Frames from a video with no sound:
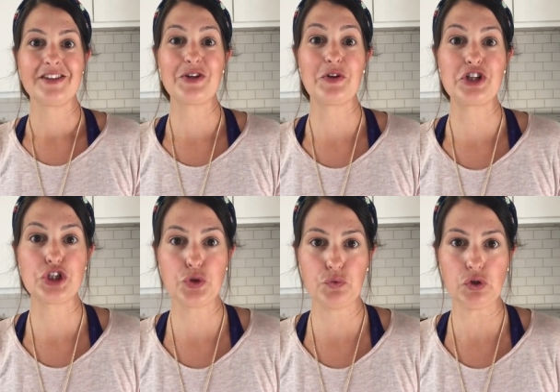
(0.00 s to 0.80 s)
So there's
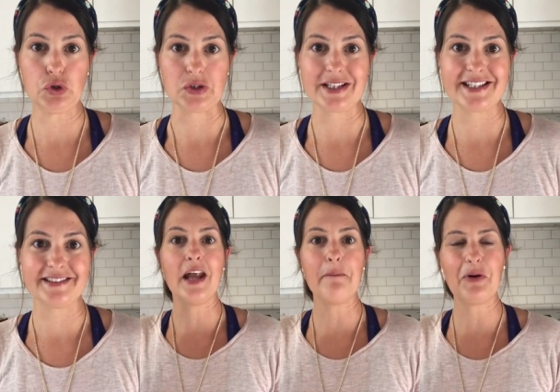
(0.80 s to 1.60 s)
two rules.
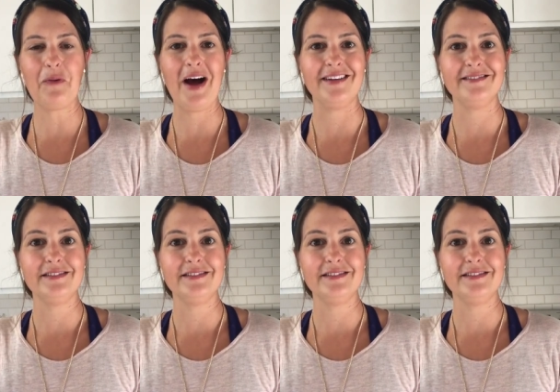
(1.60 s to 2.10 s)
Number one,